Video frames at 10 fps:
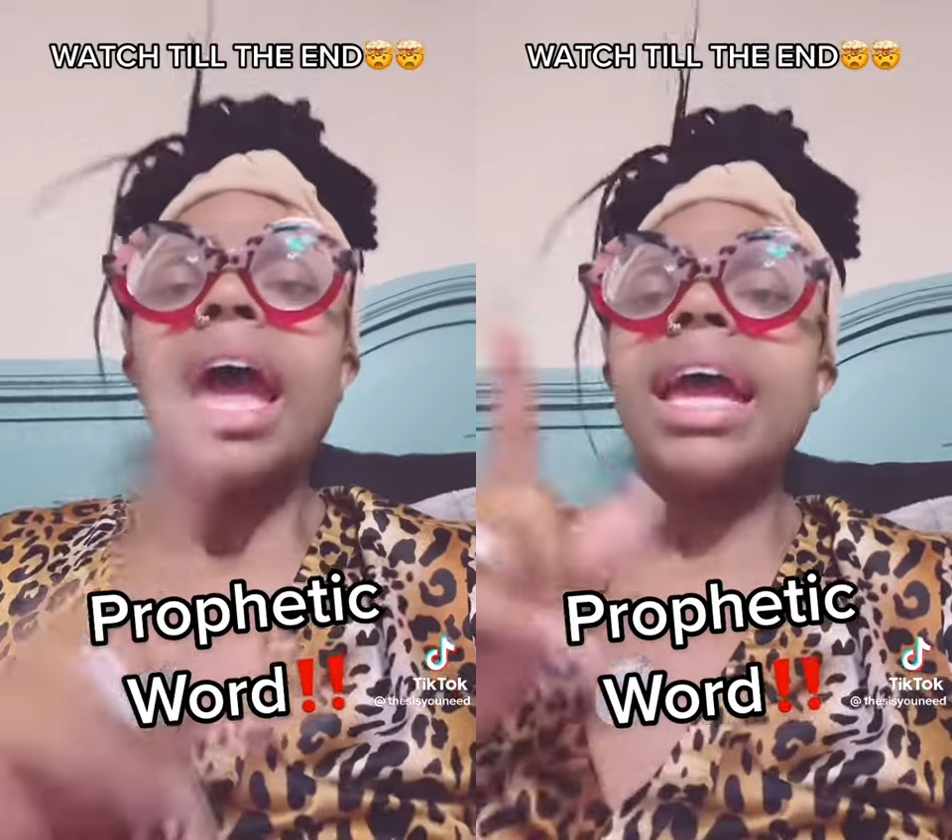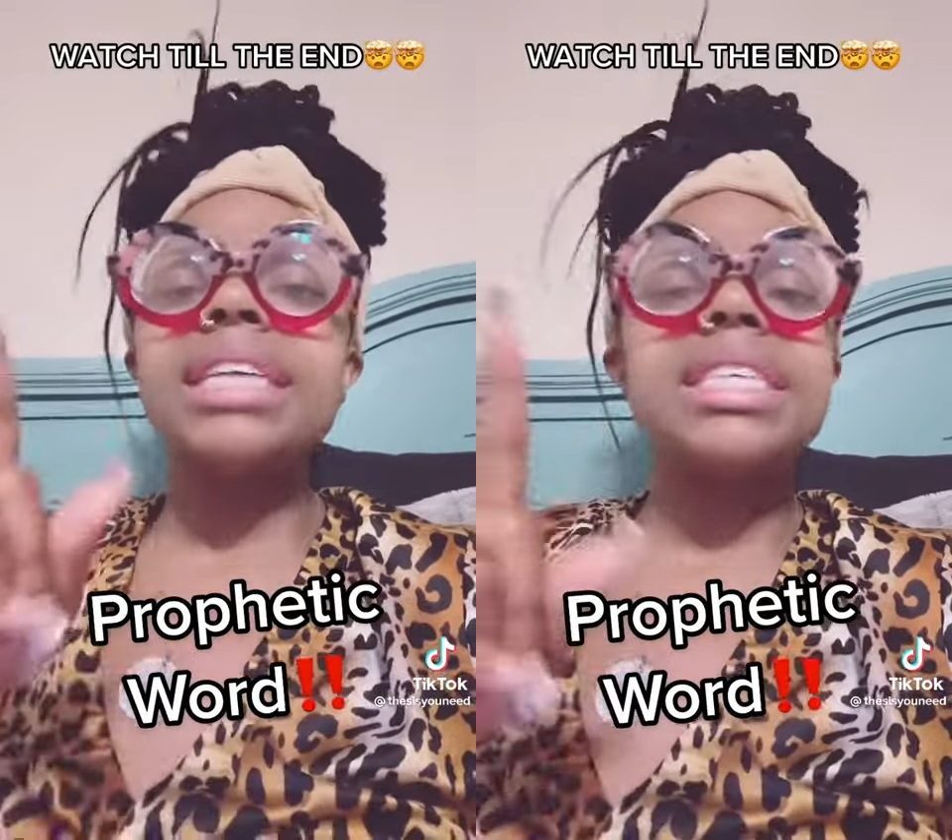
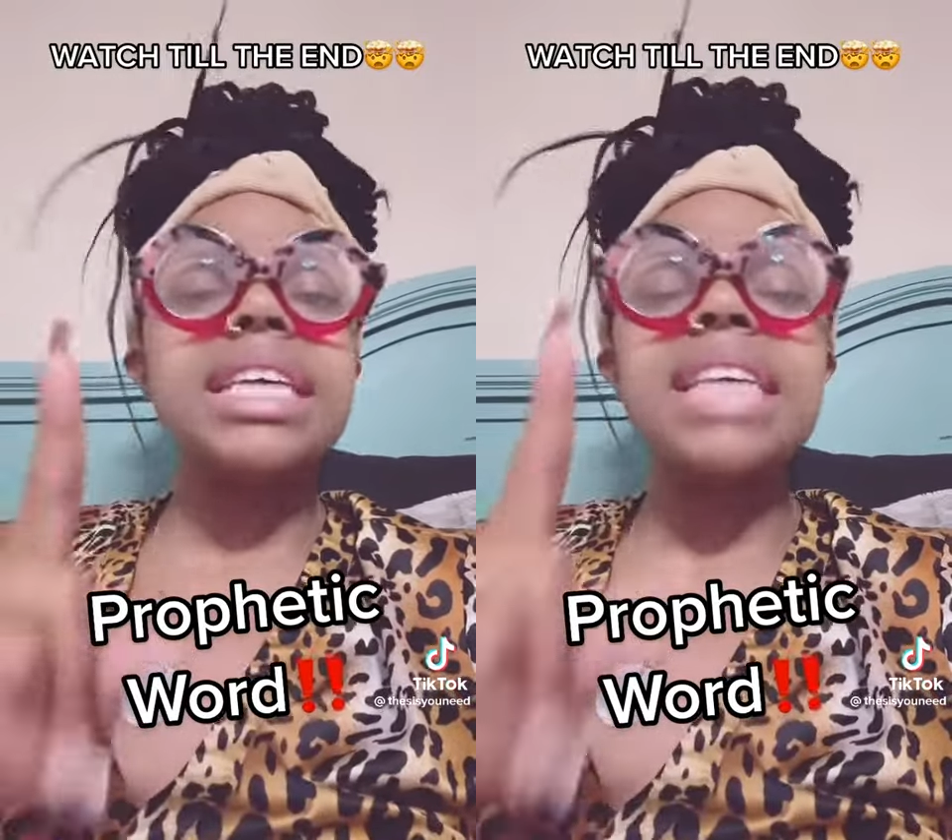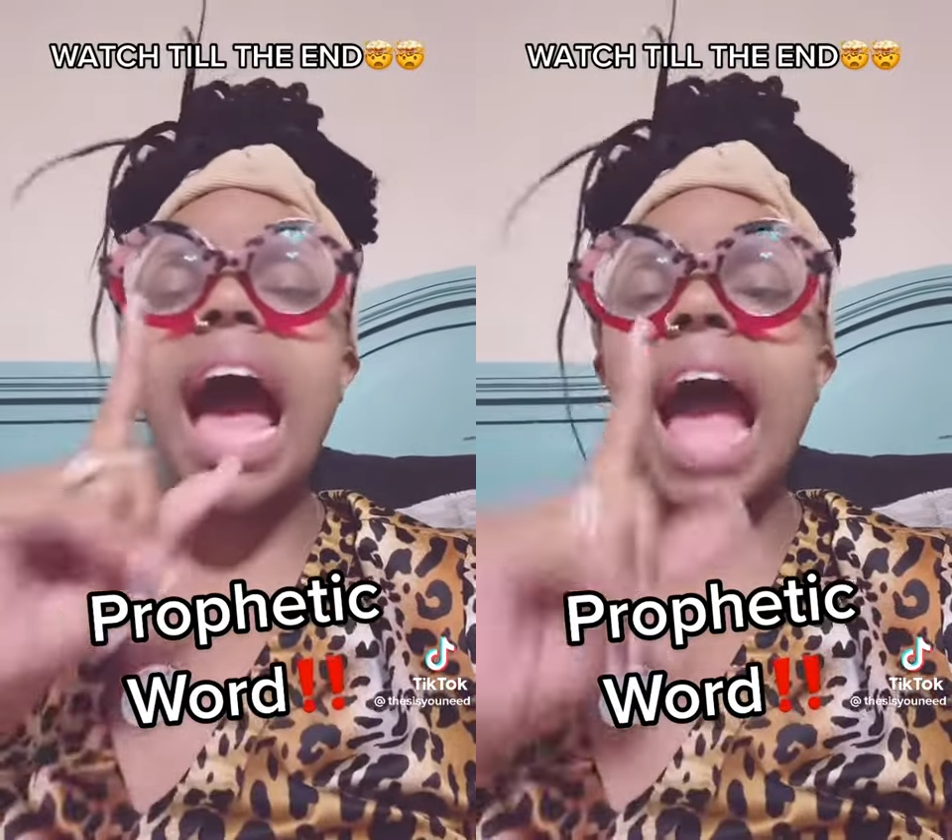He
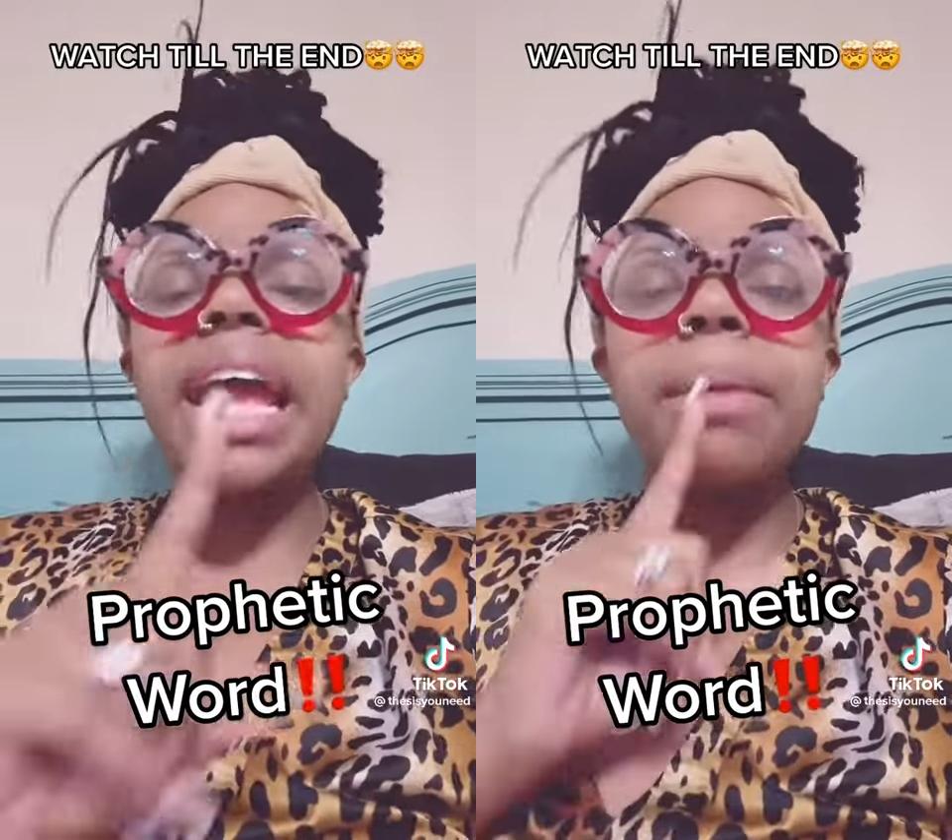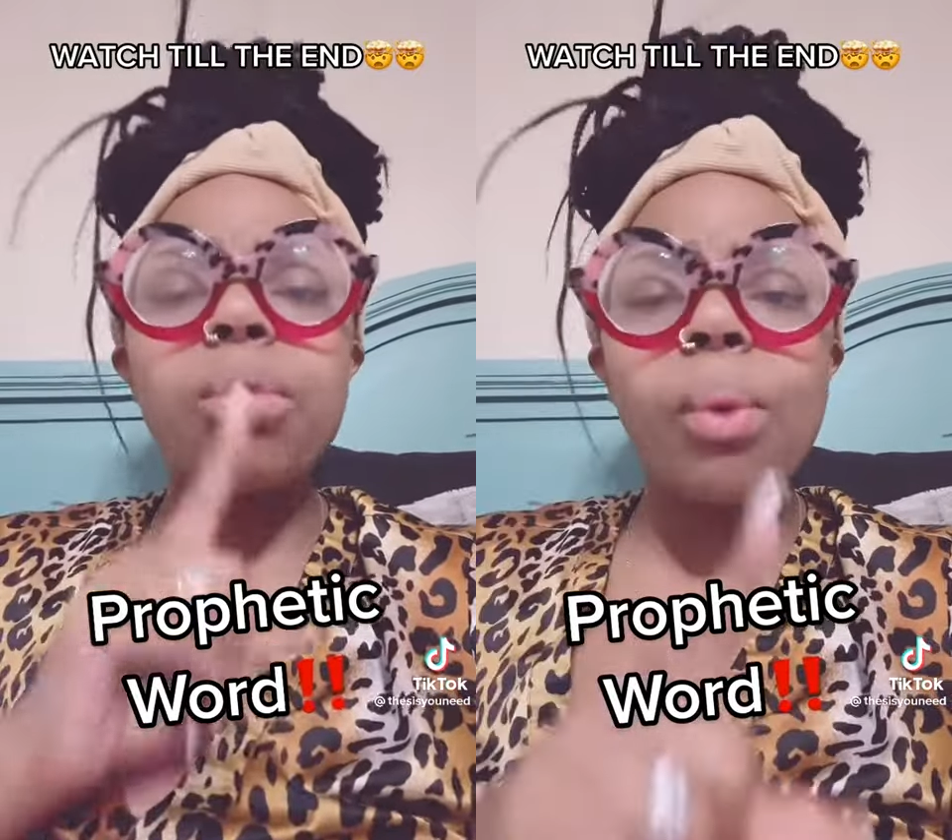says, I
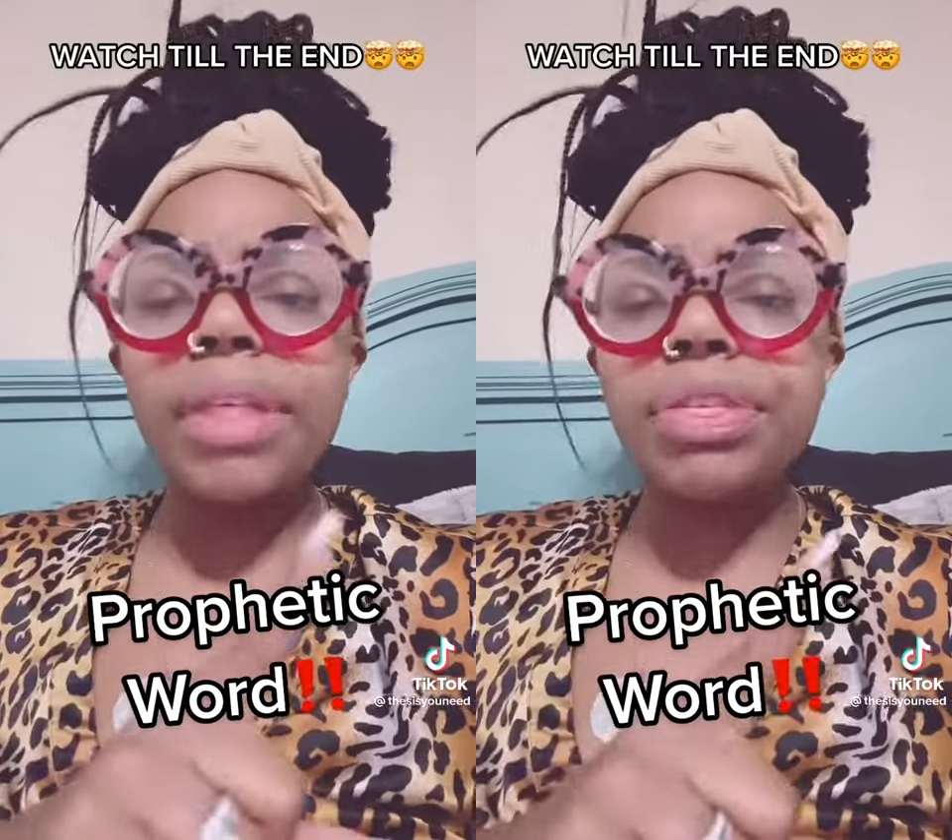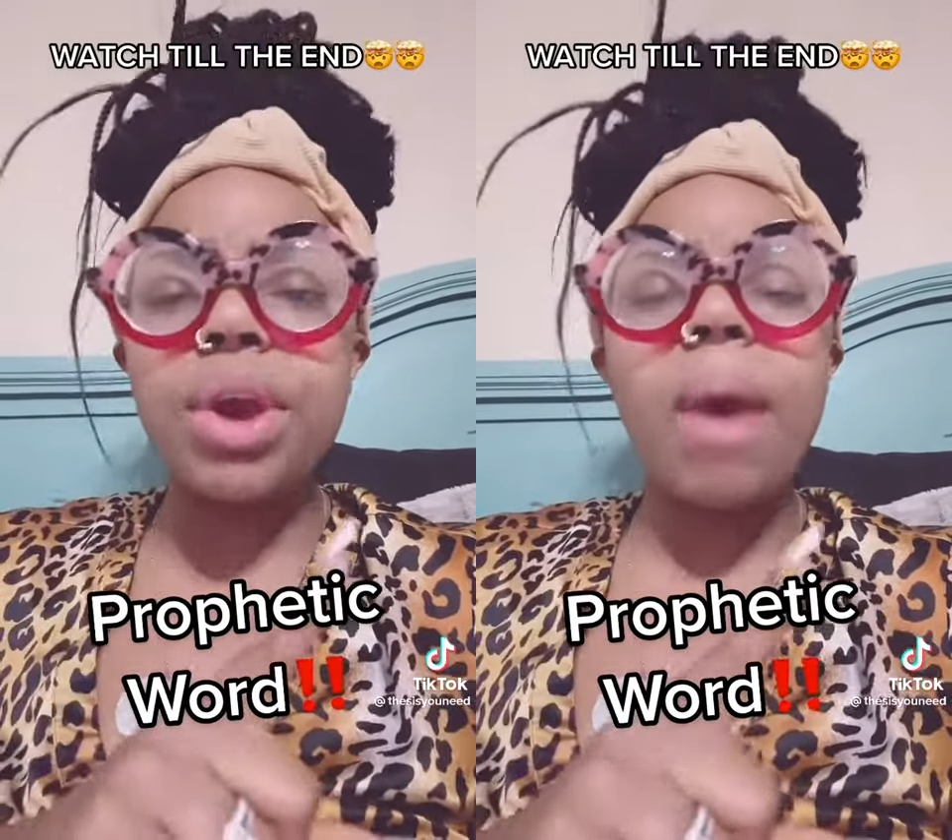am with